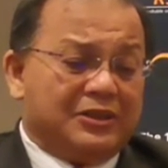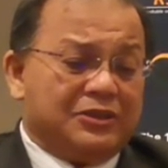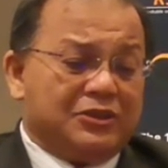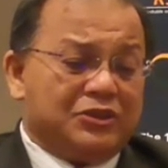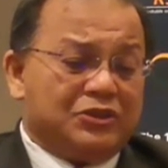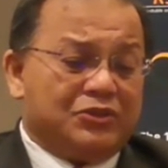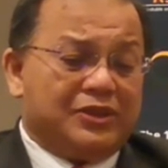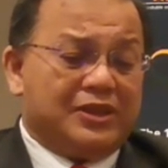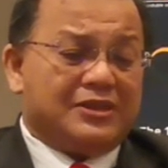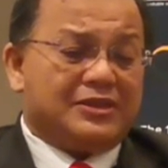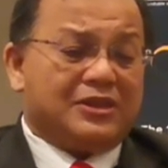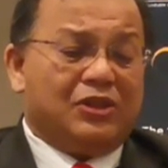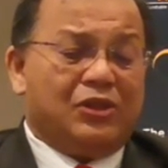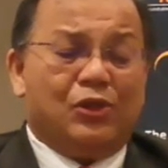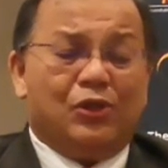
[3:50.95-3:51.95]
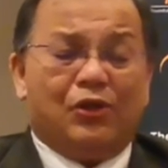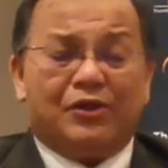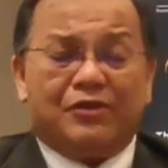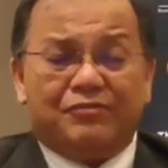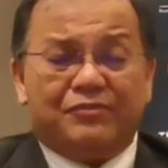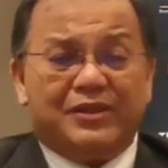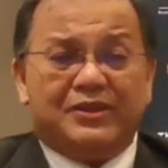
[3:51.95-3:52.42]
So there's a lot
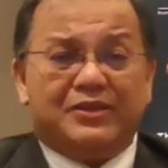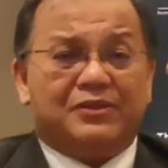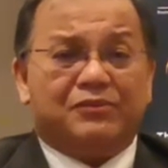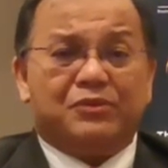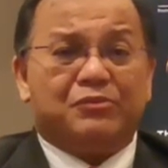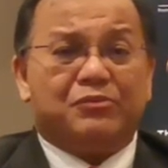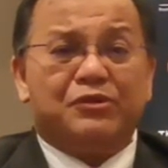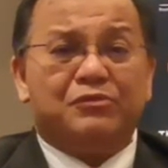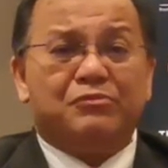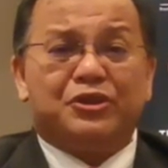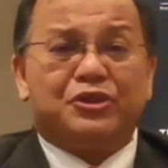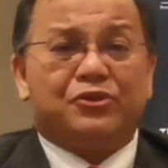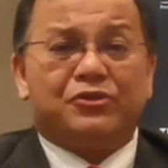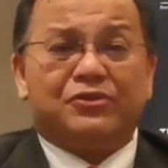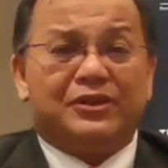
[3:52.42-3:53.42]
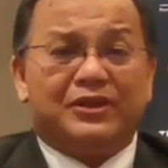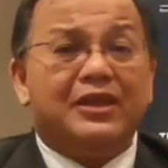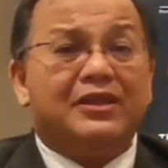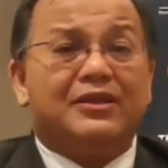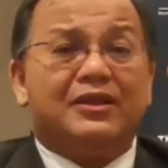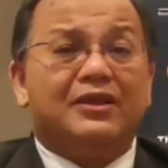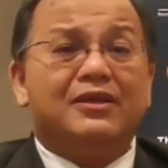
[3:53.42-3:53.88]
of data. We won't be short on
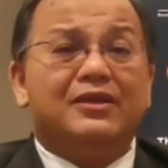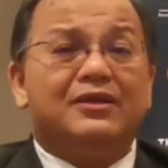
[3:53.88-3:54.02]
data.